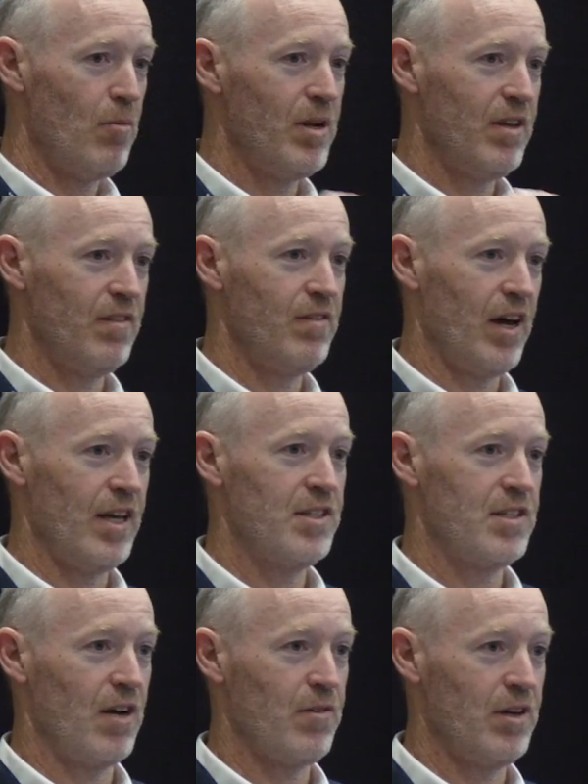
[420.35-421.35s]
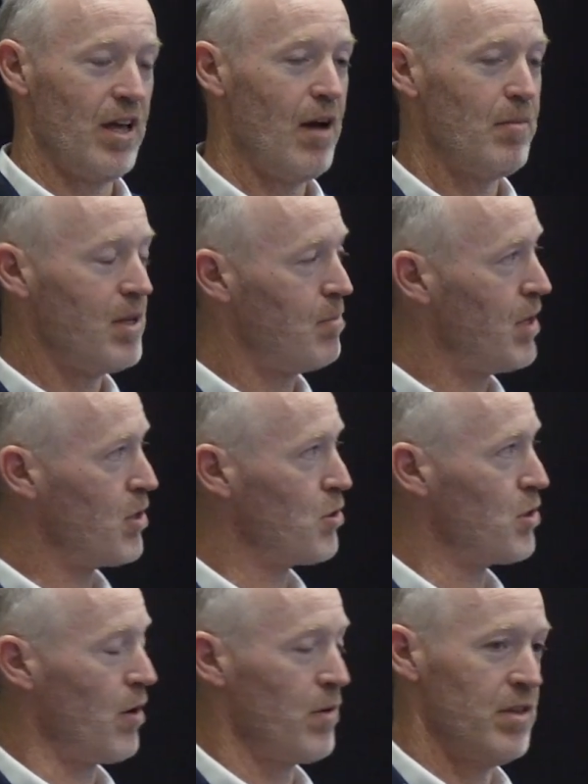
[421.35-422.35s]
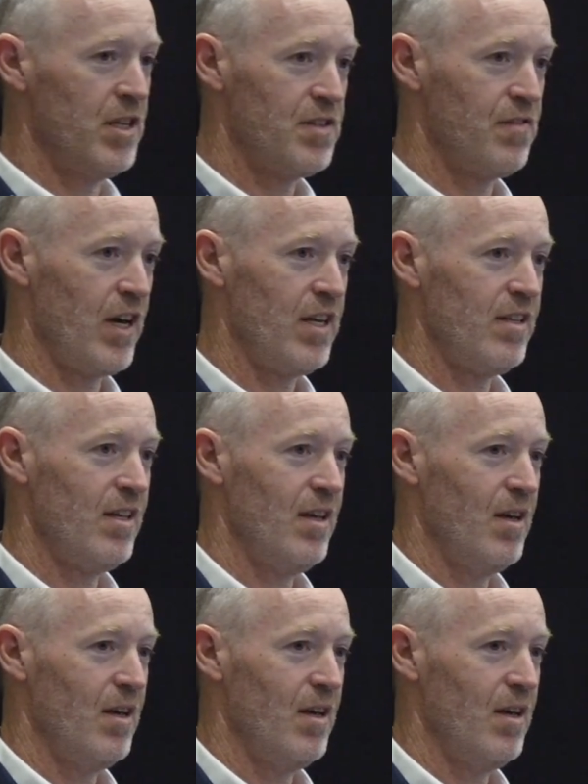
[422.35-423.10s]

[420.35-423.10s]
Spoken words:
many pixels are in this vein,